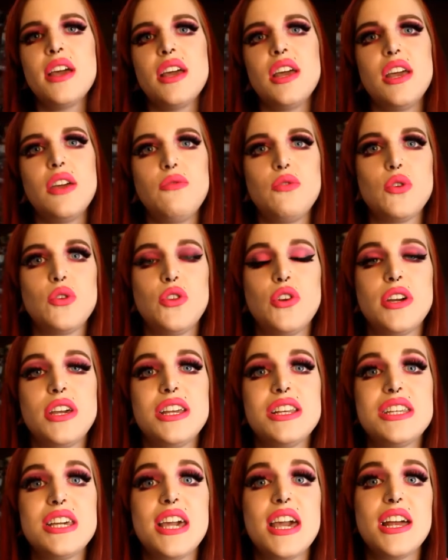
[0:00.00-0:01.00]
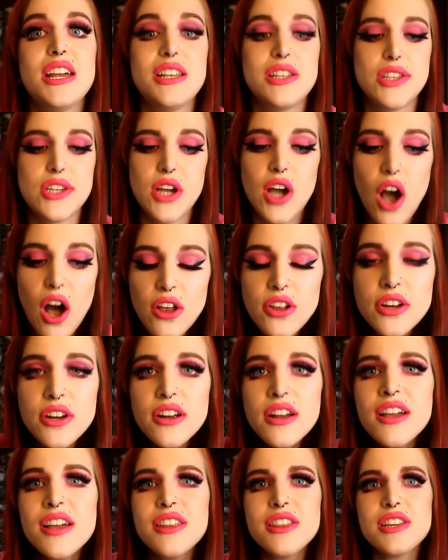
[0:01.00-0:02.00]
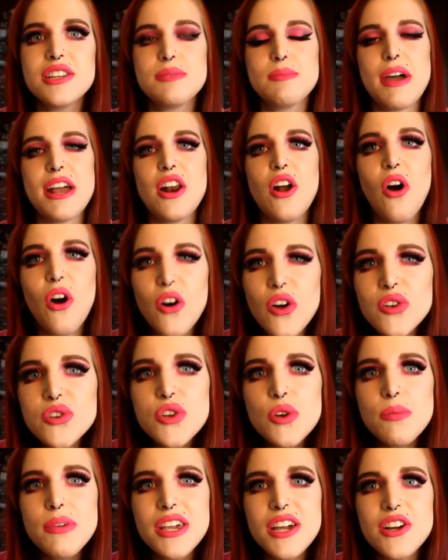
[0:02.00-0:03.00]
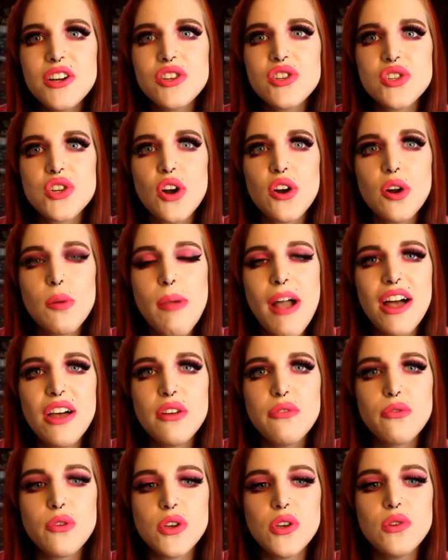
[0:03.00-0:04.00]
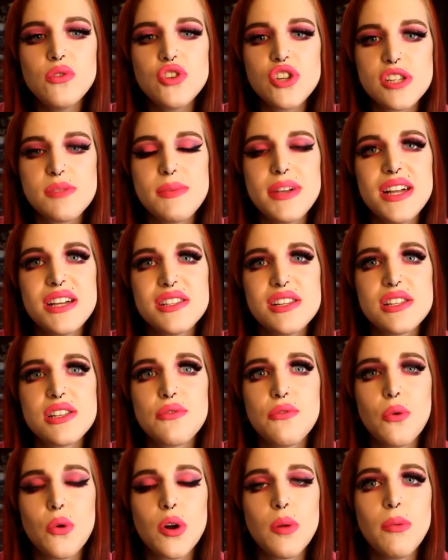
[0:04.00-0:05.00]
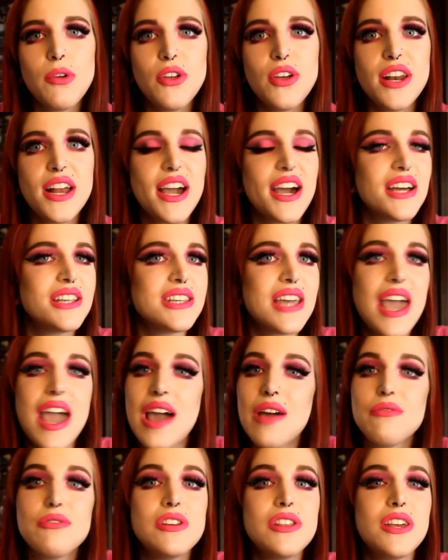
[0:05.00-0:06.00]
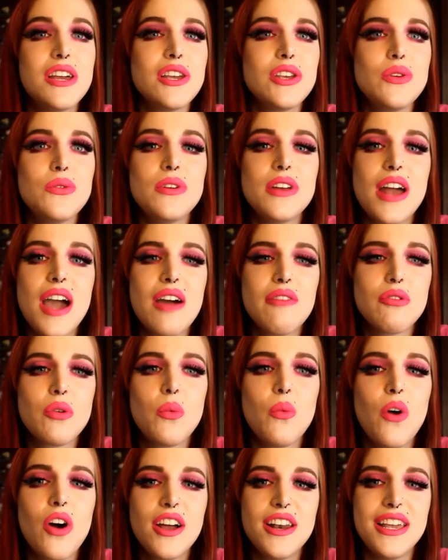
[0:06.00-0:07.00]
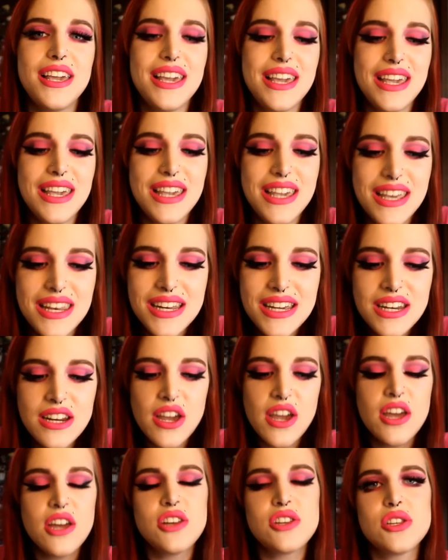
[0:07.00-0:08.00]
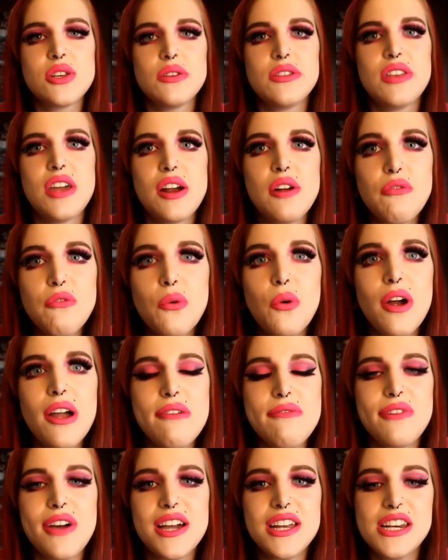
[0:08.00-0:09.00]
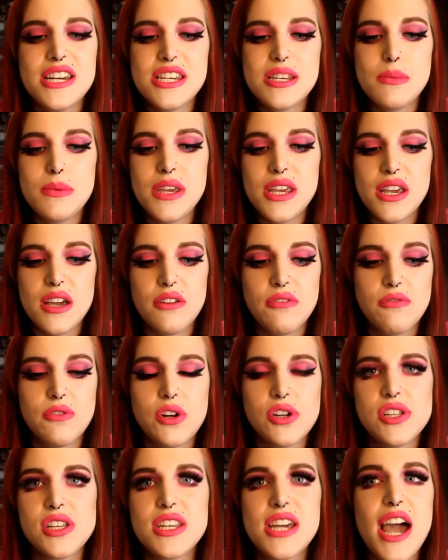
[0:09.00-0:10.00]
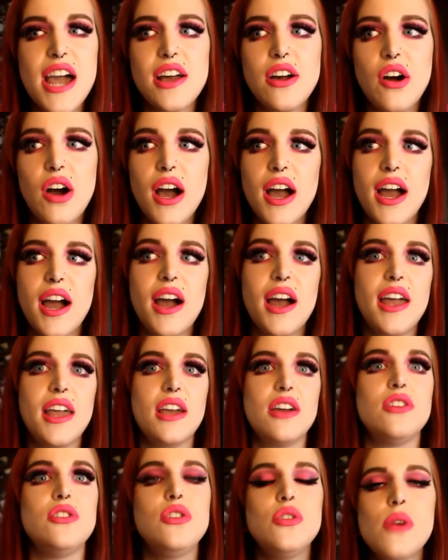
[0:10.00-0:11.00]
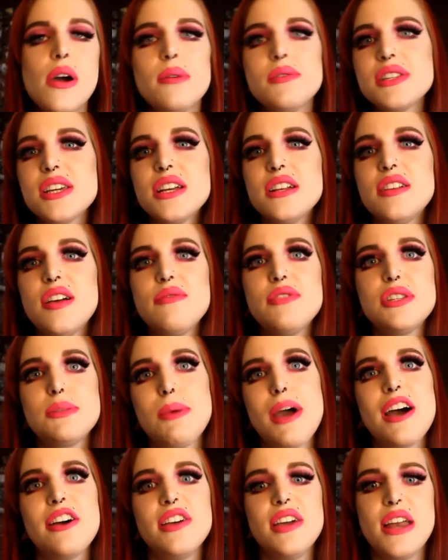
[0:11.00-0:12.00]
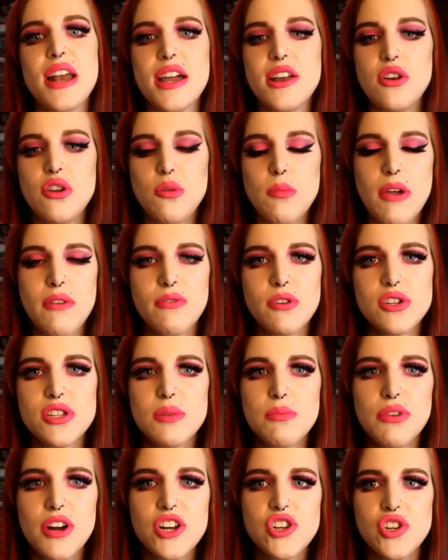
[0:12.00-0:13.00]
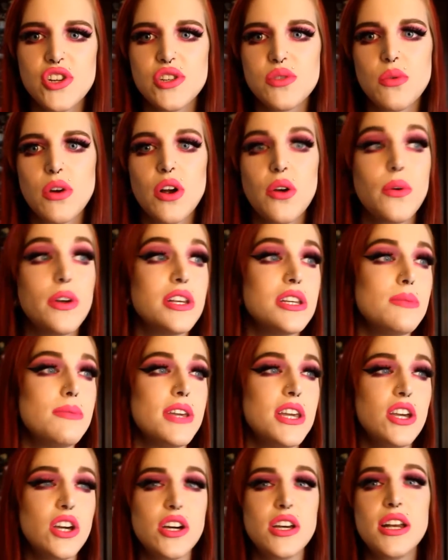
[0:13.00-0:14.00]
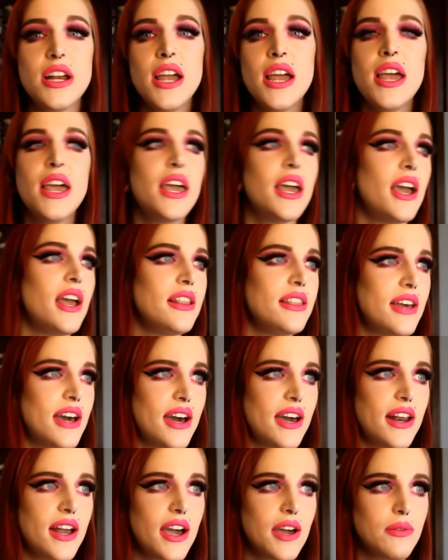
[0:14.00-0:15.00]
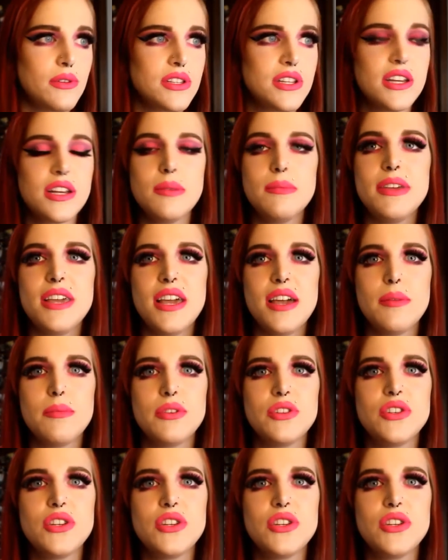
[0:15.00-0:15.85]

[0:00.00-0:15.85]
If you're looking to get into color, this might also be a good starter palette for you just because it's affordable and it has everything you could ever want in it. So therefore I find it to be versatile. I knew I was going to love this palette. I knew my first impressions were going to be good and that I was going to be able